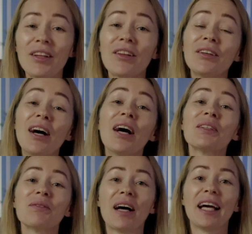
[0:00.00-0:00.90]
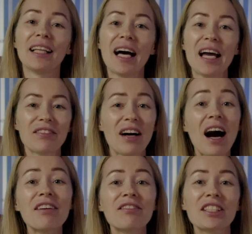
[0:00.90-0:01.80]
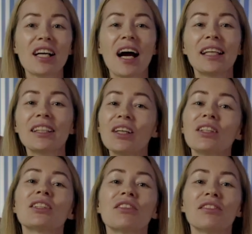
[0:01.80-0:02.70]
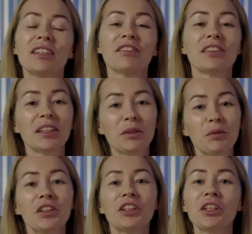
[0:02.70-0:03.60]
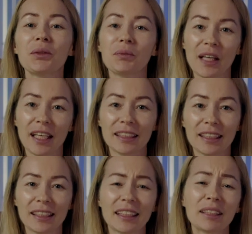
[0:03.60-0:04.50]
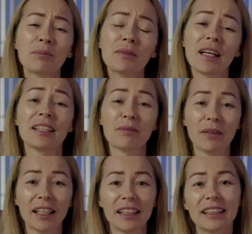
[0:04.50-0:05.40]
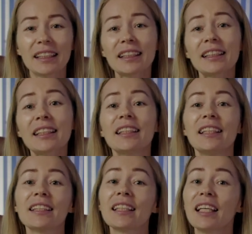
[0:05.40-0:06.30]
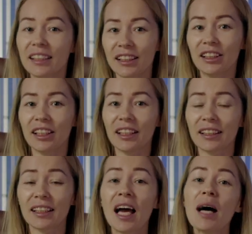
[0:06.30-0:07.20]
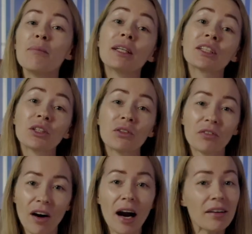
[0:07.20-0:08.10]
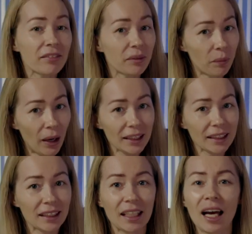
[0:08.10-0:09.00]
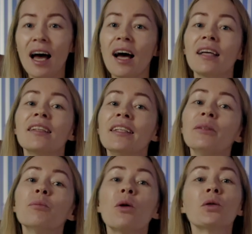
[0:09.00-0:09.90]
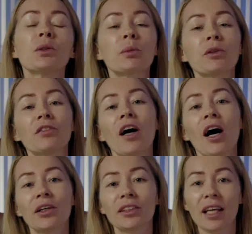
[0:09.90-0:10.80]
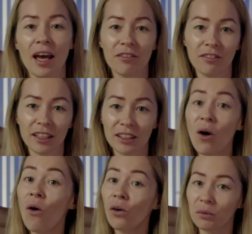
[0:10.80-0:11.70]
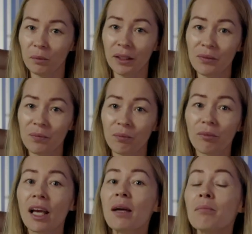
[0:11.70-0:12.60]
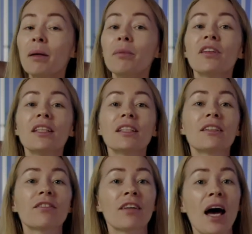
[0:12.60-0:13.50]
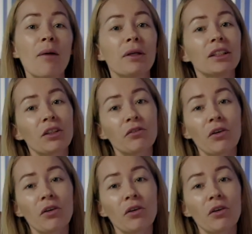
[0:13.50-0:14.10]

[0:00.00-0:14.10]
Throughout my life, I've tried lots of different spiritual practices, plant medicines, techniques, and teachings, but so far Vipassana had the most profound effect on me. Maybe this happened, of